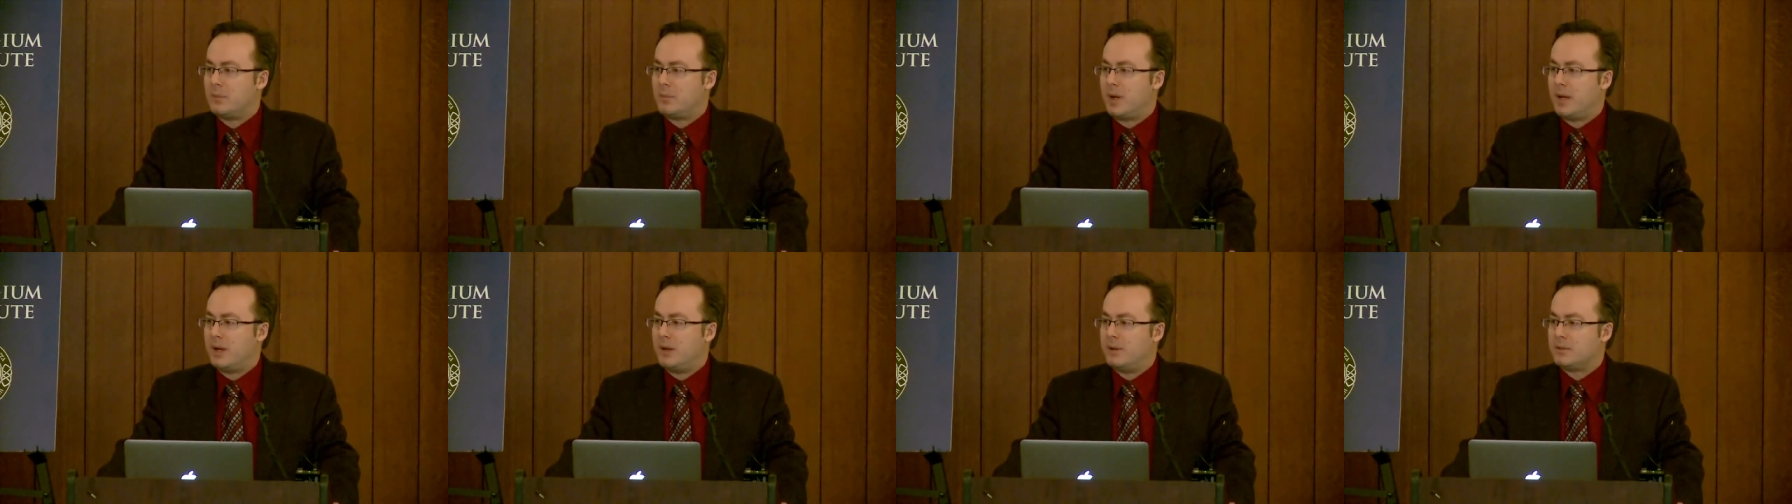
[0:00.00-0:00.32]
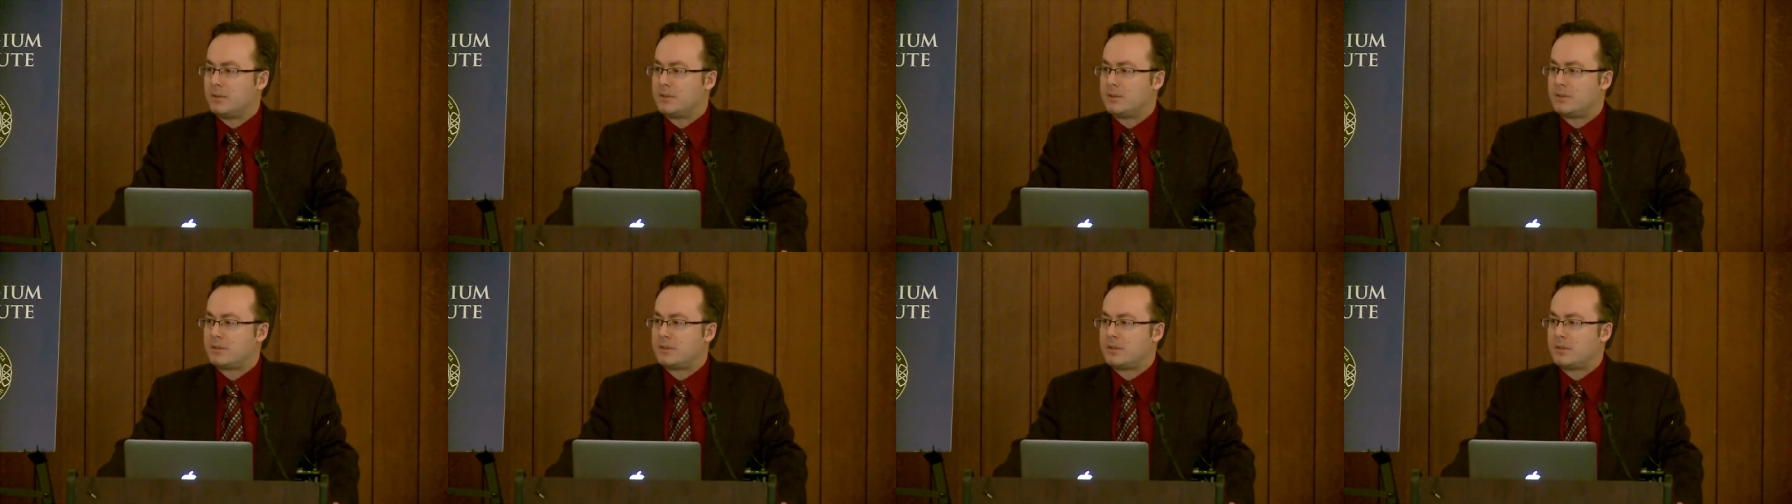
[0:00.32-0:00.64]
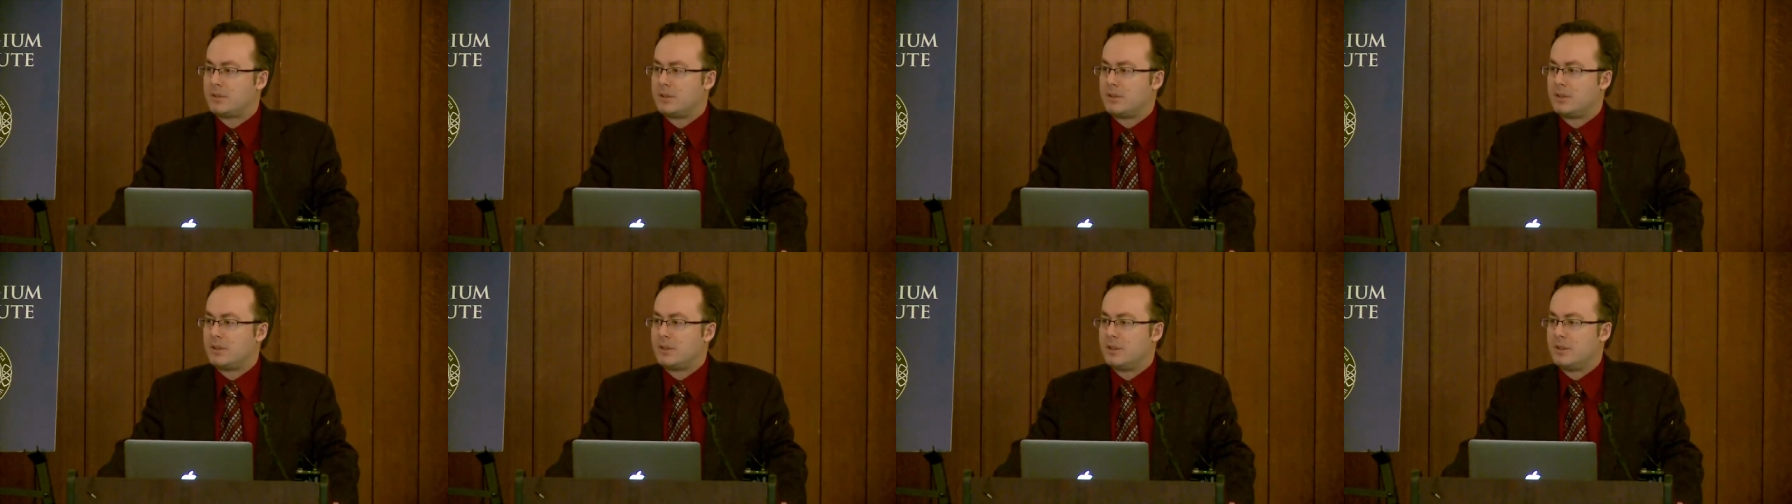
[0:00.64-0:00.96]
about
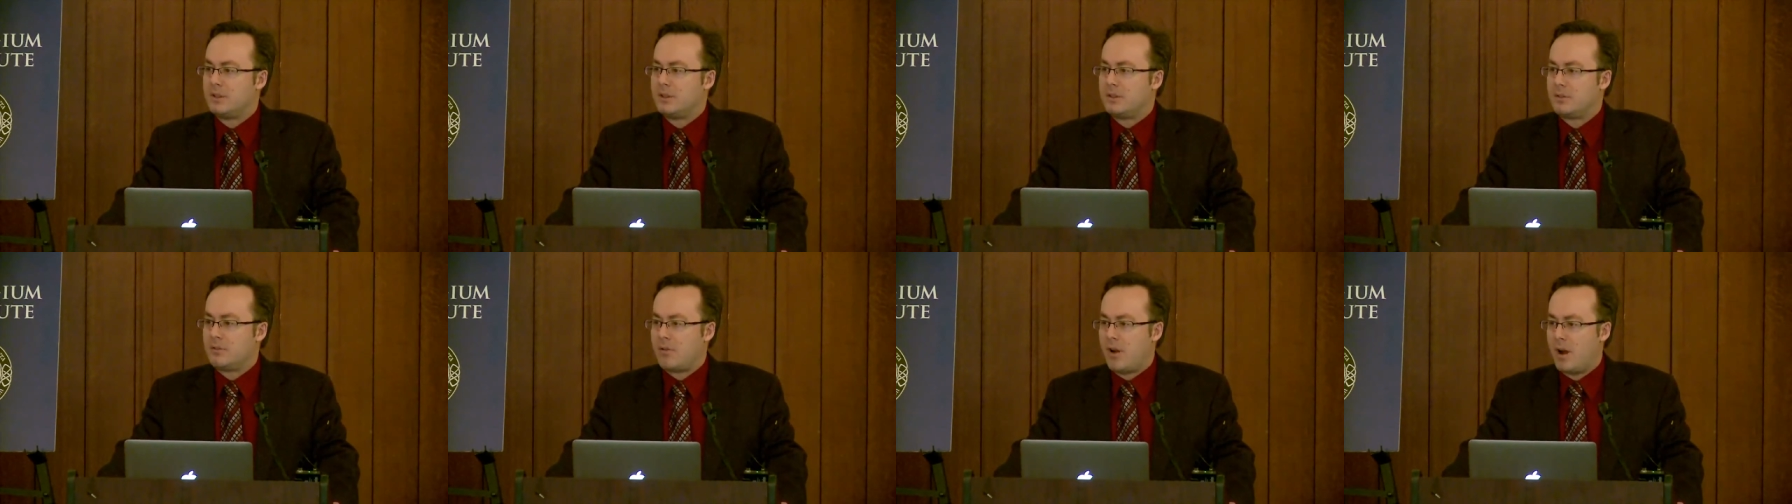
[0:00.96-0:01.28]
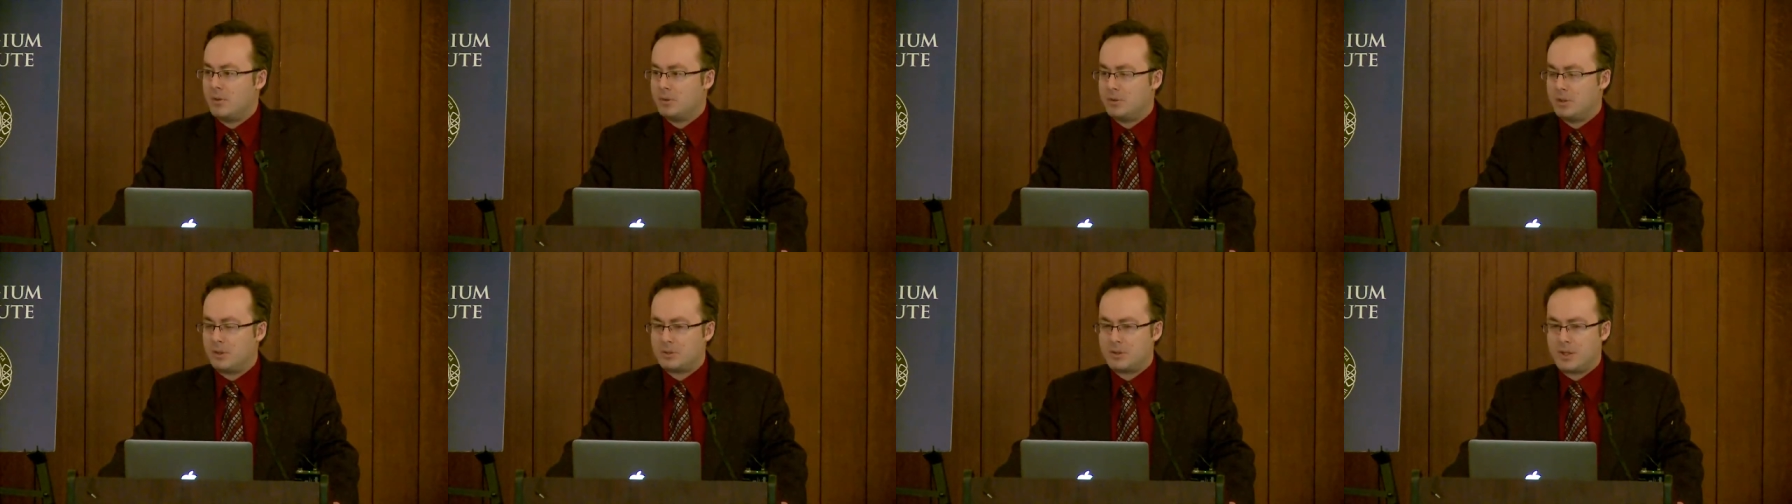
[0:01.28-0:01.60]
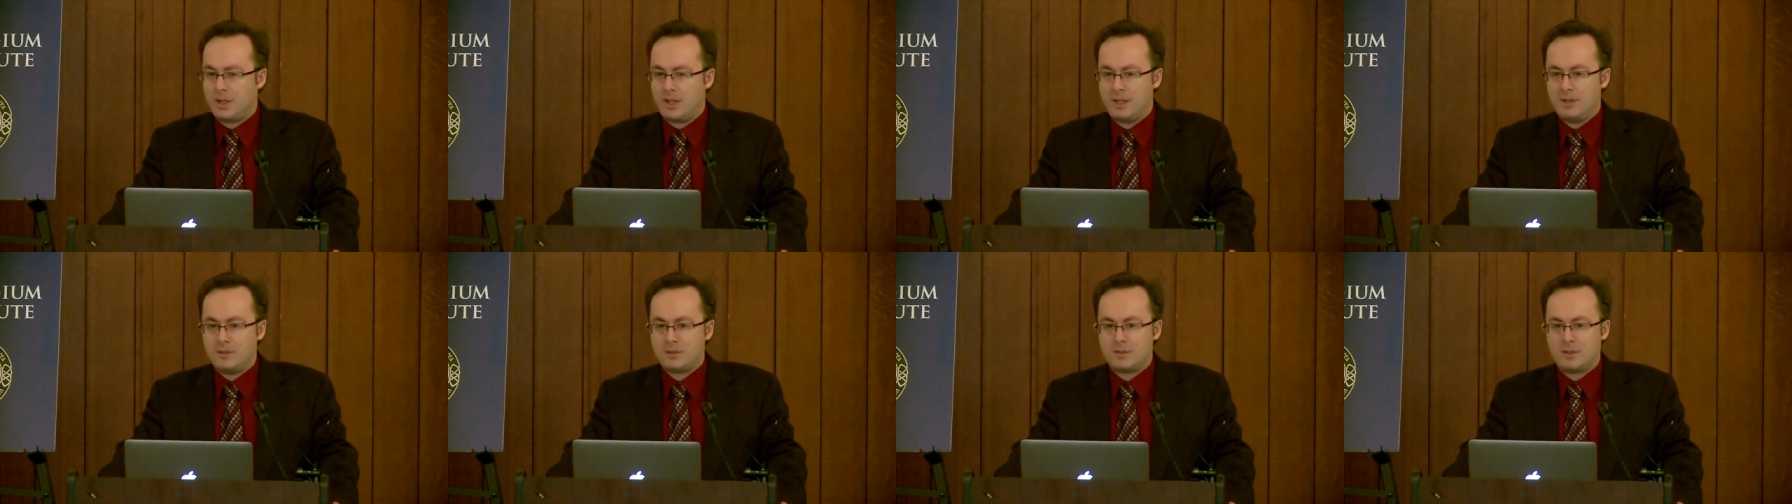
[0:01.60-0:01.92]
Groundhog
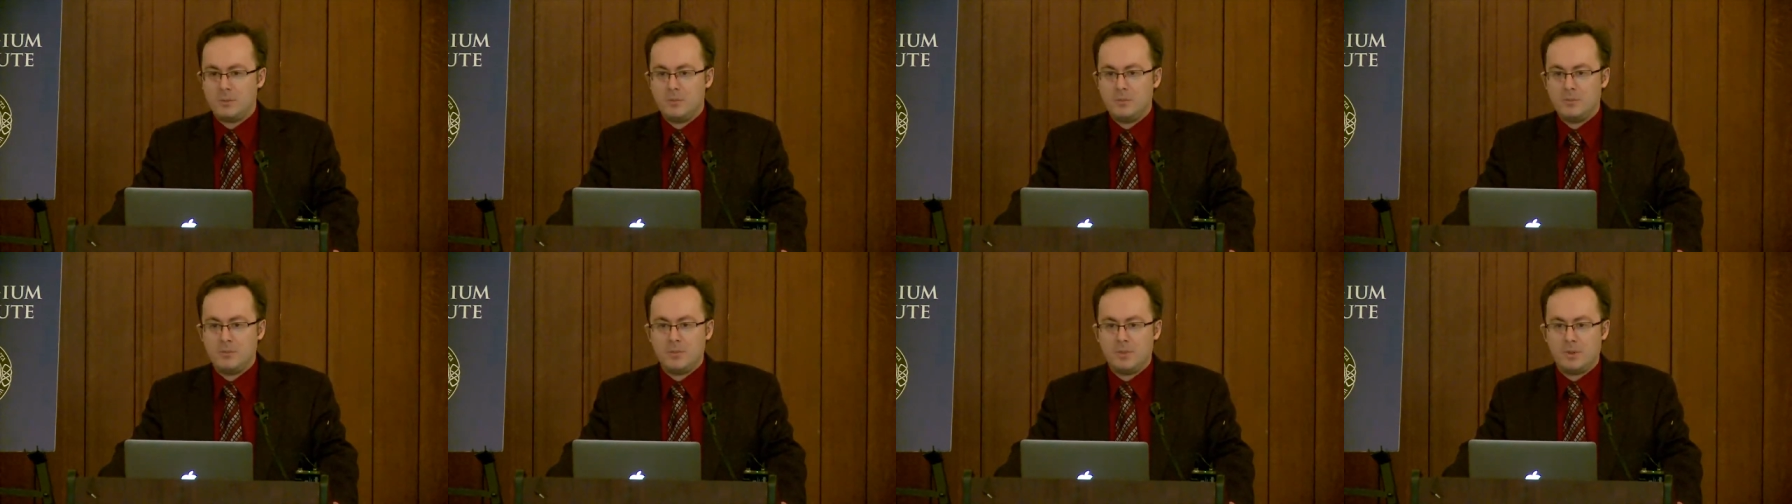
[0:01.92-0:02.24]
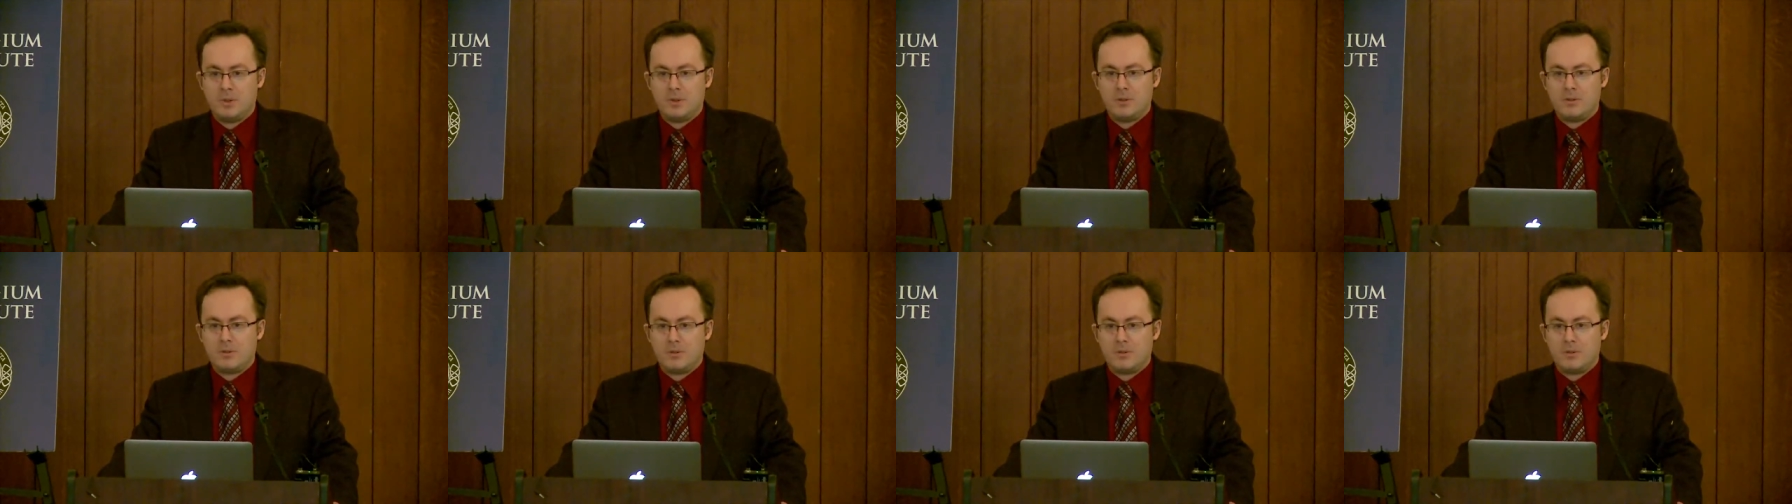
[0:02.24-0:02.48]
Day and some